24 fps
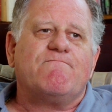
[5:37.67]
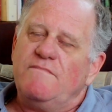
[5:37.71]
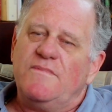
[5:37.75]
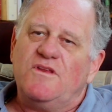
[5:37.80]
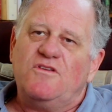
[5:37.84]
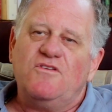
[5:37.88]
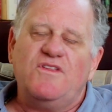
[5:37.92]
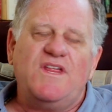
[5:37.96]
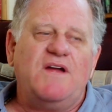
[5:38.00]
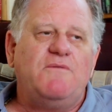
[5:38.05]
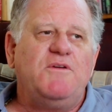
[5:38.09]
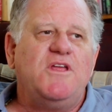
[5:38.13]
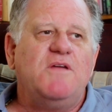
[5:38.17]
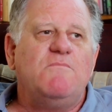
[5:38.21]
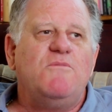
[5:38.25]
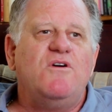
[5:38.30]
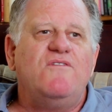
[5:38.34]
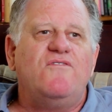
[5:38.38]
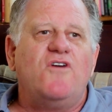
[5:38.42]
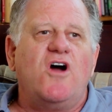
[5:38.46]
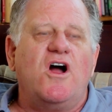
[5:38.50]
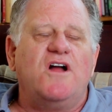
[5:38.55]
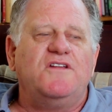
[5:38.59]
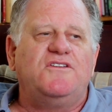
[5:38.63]
then when you
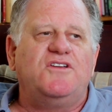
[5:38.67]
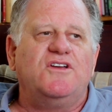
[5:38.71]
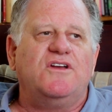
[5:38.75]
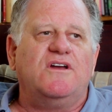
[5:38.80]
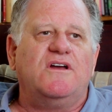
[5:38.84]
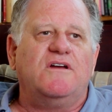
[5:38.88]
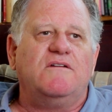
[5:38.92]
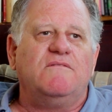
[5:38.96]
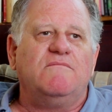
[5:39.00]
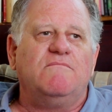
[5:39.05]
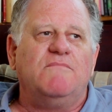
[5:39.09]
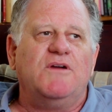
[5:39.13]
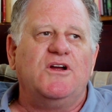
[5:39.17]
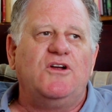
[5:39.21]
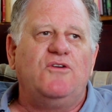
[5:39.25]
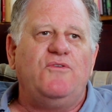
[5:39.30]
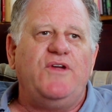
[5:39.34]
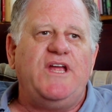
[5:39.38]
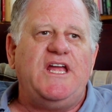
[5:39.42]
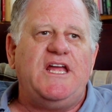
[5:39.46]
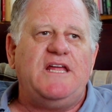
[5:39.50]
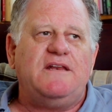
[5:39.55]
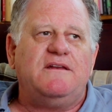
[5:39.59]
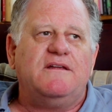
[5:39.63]
move on to
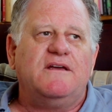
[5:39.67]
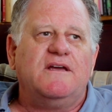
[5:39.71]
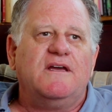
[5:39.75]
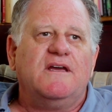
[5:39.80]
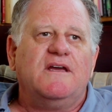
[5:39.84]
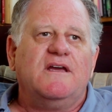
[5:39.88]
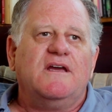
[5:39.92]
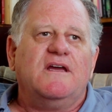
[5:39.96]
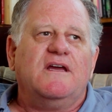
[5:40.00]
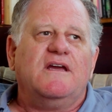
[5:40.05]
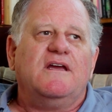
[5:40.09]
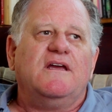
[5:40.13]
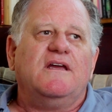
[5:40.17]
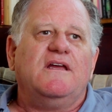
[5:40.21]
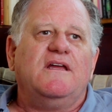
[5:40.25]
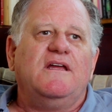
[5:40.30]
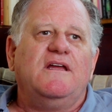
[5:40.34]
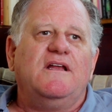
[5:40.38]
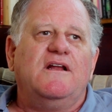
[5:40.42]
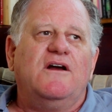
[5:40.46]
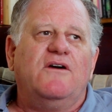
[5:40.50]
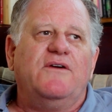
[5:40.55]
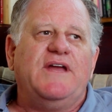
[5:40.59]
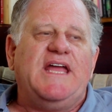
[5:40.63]
Magritte,
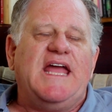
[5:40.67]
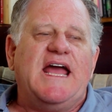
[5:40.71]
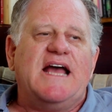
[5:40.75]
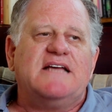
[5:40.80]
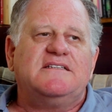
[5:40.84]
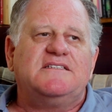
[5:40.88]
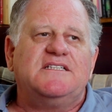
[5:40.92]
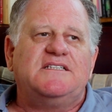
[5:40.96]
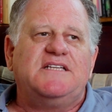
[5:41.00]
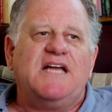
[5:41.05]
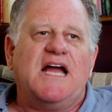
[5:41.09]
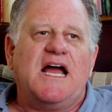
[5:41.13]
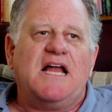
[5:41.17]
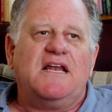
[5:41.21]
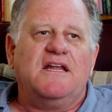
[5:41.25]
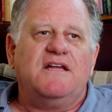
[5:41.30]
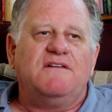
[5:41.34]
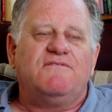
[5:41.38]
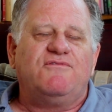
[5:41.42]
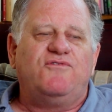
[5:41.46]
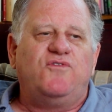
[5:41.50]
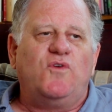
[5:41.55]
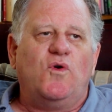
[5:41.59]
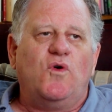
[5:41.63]
you know, he has a
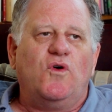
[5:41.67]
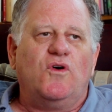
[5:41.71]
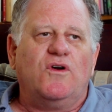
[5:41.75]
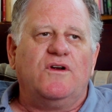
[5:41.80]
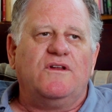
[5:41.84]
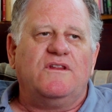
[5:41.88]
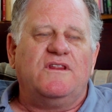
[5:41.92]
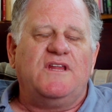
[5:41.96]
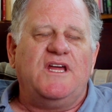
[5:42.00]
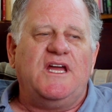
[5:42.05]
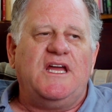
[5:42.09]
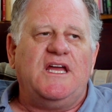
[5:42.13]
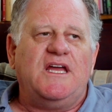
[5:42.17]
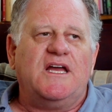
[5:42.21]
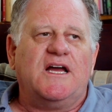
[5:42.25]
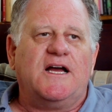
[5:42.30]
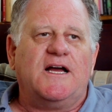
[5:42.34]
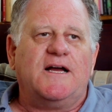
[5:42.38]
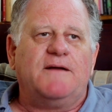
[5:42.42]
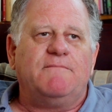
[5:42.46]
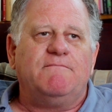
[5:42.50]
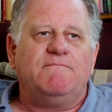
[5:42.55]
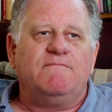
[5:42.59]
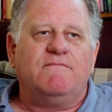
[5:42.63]
talent for the
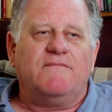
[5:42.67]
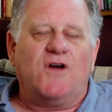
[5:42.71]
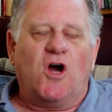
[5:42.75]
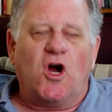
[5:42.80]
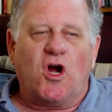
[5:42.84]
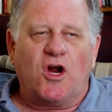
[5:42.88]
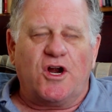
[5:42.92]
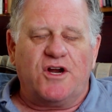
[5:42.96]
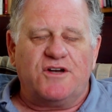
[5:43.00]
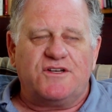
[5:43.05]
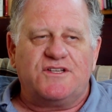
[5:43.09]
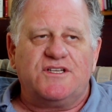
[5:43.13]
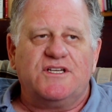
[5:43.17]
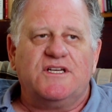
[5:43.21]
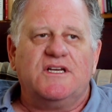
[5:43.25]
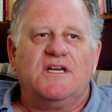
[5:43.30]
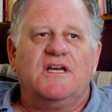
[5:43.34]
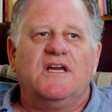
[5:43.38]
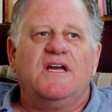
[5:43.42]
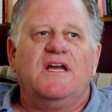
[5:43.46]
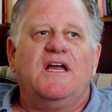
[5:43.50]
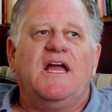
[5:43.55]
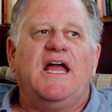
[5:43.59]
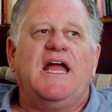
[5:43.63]
art,
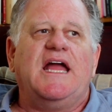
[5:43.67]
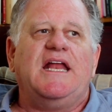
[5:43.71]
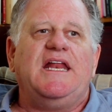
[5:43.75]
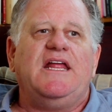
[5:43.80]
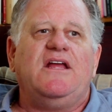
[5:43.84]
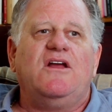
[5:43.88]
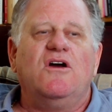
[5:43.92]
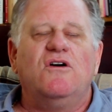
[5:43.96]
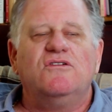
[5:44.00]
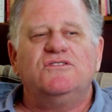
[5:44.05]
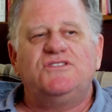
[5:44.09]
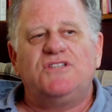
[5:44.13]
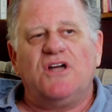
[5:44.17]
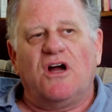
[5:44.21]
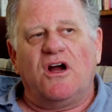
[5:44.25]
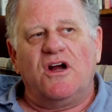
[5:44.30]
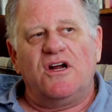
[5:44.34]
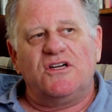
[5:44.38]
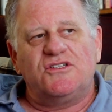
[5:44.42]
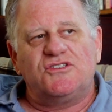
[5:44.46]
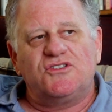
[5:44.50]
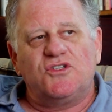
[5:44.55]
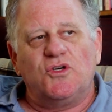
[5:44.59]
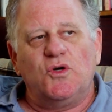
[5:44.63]
and he goes to
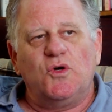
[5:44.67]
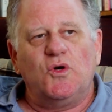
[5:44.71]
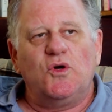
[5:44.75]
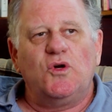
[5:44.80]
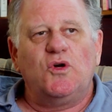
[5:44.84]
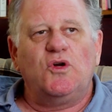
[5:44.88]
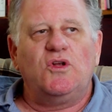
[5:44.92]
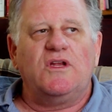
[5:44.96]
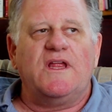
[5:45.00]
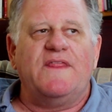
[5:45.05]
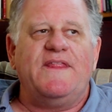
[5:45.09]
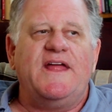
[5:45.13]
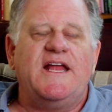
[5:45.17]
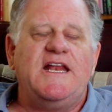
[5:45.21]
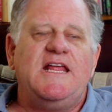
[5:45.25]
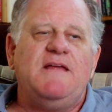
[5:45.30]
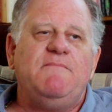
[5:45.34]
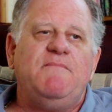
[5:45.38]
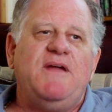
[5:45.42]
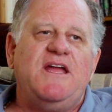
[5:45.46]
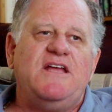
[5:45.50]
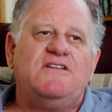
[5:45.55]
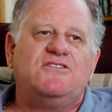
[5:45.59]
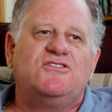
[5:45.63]
art school, and then
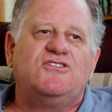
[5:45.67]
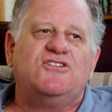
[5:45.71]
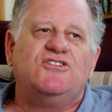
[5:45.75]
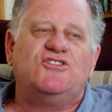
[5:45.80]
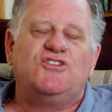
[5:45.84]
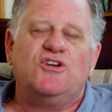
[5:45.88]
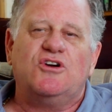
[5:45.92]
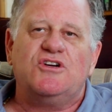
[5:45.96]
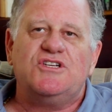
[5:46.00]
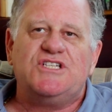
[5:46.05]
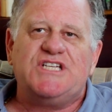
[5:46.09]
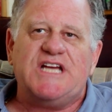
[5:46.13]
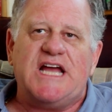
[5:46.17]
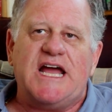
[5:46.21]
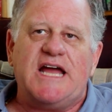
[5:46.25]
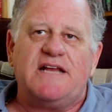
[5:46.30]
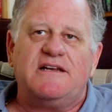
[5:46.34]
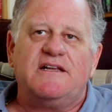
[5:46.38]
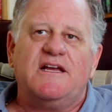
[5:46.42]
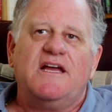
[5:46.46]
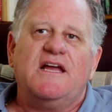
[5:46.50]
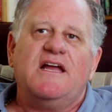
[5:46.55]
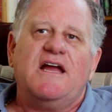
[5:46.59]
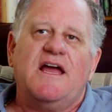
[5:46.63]
he meets
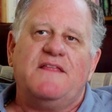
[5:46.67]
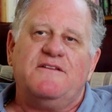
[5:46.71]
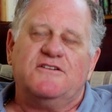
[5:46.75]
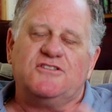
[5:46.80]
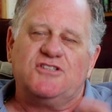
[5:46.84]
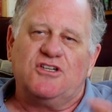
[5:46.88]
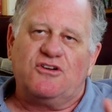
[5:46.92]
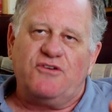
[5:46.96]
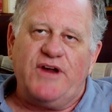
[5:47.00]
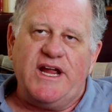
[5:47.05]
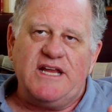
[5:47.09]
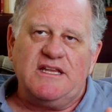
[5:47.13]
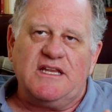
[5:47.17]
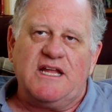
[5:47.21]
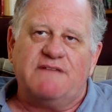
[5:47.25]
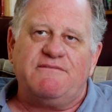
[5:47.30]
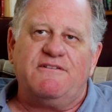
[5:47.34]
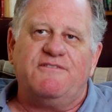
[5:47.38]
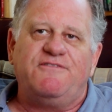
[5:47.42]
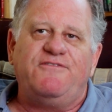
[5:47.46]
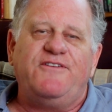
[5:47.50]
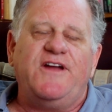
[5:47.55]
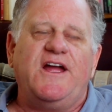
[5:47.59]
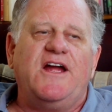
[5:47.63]
Georgette, and there's a great
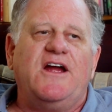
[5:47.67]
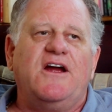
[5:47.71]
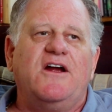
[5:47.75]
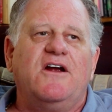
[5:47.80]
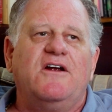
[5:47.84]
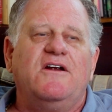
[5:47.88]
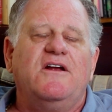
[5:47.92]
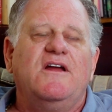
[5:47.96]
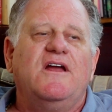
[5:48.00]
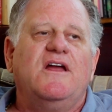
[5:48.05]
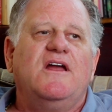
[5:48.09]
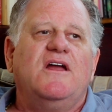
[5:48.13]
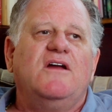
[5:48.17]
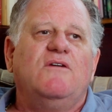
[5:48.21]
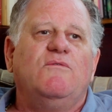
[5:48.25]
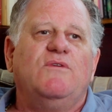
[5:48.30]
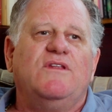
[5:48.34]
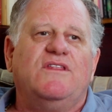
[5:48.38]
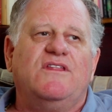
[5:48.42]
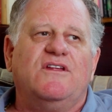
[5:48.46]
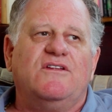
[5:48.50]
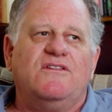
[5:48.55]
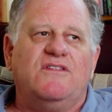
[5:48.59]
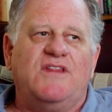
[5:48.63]
love affair
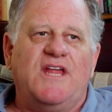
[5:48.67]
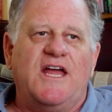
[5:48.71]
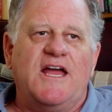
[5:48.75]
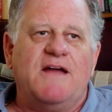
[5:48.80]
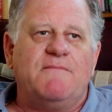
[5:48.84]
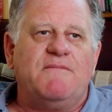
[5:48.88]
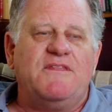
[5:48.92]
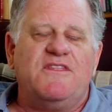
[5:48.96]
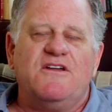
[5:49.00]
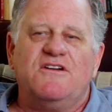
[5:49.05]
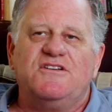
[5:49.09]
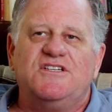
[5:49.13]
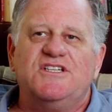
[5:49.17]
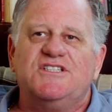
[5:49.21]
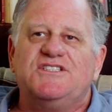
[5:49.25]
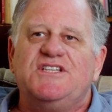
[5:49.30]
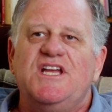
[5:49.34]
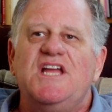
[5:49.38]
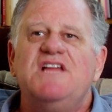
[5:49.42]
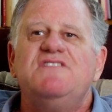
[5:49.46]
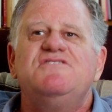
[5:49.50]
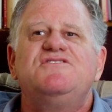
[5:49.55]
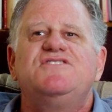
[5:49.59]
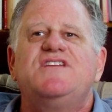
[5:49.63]
with them, and they're
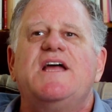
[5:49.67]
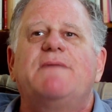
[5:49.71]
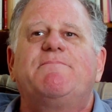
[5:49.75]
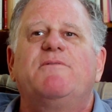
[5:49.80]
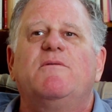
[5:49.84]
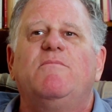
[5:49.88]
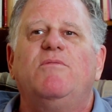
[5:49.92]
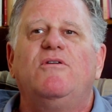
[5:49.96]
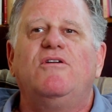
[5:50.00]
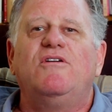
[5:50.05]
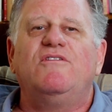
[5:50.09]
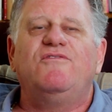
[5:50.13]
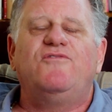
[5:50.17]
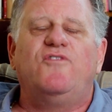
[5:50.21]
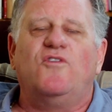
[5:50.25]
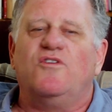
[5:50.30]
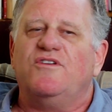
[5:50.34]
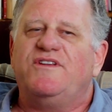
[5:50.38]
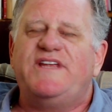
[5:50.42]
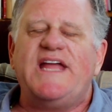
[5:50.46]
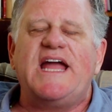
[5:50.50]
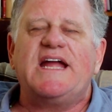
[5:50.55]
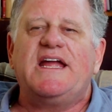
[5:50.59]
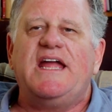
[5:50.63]
just inseparable
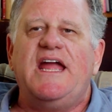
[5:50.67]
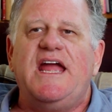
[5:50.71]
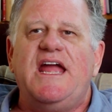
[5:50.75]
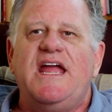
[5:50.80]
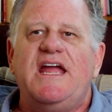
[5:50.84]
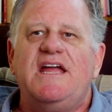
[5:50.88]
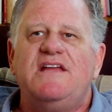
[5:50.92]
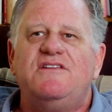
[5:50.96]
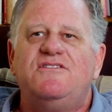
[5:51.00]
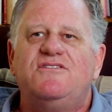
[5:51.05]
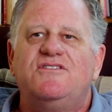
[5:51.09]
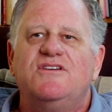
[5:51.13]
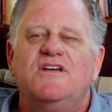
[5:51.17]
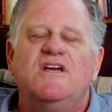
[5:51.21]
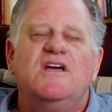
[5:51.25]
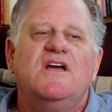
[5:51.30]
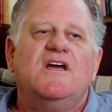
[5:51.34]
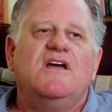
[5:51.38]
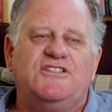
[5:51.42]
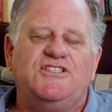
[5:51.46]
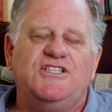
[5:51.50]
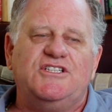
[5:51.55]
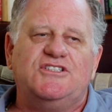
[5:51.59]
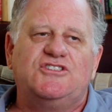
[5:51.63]
for decades.
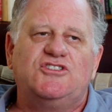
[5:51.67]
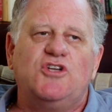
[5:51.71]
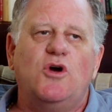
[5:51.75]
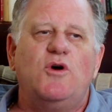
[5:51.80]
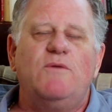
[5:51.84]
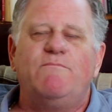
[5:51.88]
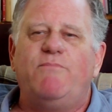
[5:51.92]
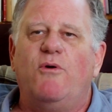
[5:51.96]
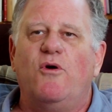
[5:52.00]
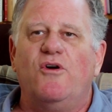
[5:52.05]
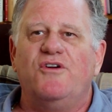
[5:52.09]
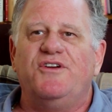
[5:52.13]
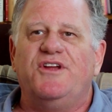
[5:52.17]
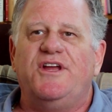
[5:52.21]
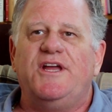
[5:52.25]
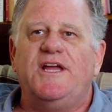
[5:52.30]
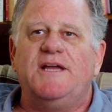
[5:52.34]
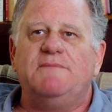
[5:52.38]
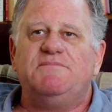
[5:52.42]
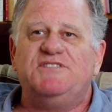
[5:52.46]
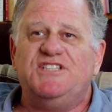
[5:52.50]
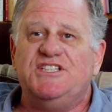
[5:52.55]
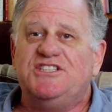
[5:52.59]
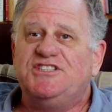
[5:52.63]
She's so important to
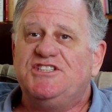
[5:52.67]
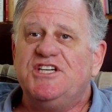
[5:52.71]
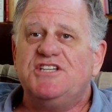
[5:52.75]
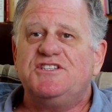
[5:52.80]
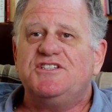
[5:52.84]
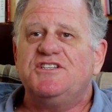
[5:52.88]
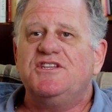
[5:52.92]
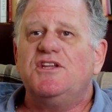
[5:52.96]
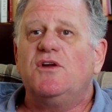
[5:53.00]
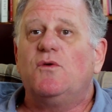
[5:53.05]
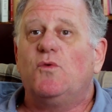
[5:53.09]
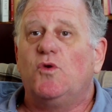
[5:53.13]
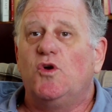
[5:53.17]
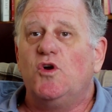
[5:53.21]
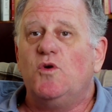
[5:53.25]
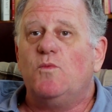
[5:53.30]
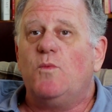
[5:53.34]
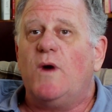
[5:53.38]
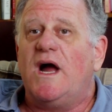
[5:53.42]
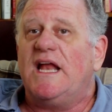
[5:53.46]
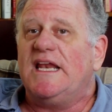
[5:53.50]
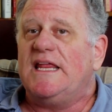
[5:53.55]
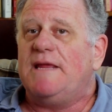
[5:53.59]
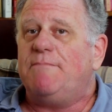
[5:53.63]
him. She sits in the
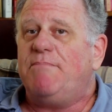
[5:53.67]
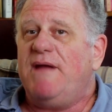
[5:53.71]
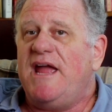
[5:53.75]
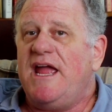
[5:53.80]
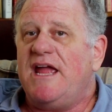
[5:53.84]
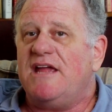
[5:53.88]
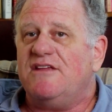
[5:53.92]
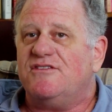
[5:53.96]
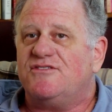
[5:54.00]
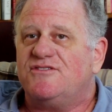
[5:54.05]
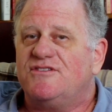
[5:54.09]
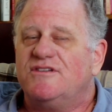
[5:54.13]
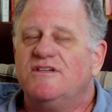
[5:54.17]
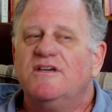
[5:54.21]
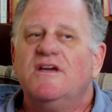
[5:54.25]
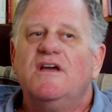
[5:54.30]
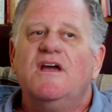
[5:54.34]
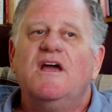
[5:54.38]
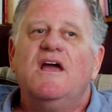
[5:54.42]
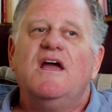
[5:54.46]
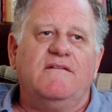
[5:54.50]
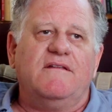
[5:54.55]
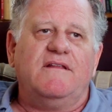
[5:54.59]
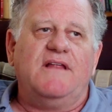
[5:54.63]
room while he paints.
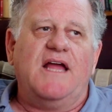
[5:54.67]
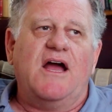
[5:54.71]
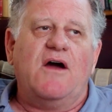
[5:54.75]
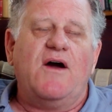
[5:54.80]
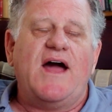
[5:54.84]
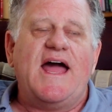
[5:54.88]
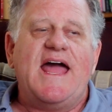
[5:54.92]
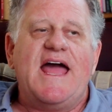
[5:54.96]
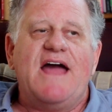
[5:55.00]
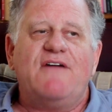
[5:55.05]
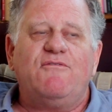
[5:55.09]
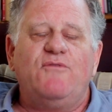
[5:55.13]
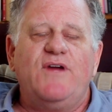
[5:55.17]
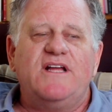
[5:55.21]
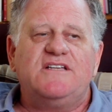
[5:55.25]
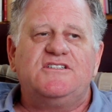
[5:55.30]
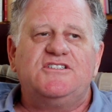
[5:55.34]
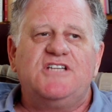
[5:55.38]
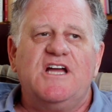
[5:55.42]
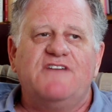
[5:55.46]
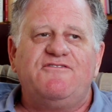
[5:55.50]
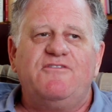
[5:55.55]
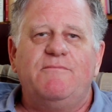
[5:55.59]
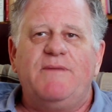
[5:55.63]
Now, I have read
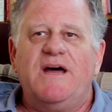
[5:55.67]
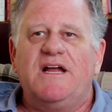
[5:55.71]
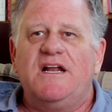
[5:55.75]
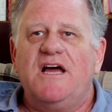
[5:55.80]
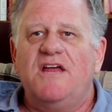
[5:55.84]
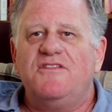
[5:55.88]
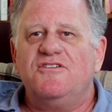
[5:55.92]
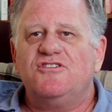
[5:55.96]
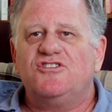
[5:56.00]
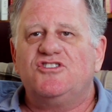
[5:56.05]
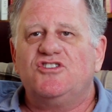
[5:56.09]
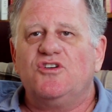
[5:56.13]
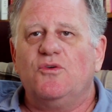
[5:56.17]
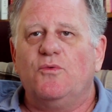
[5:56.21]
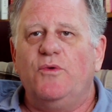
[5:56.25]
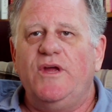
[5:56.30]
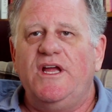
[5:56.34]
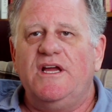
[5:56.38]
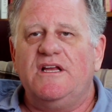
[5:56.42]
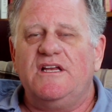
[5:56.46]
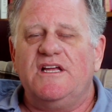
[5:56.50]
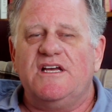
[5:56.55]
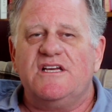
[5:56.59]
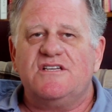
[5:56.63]
stuff about other
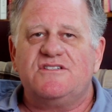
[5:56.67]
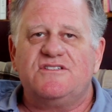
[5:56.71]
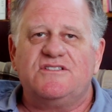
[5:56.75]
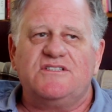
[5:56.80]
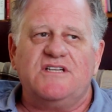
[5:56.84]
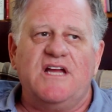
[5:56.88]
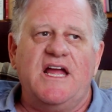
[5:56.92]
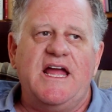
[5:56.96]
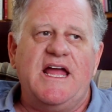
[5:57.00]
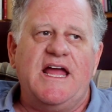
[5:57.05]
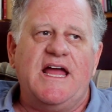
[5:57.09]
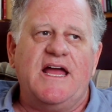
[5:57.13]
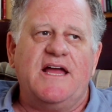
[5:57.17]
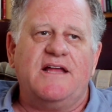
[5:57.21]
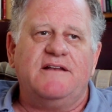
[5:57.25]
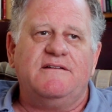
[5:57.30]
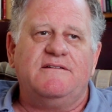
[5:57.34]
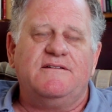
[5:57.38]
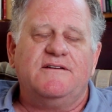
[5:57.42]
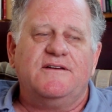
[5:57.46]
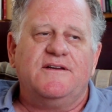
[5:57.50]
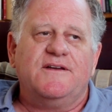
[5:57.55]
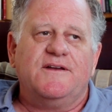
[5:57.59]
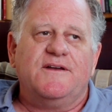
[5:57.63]
surrealists,
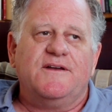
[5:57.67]
and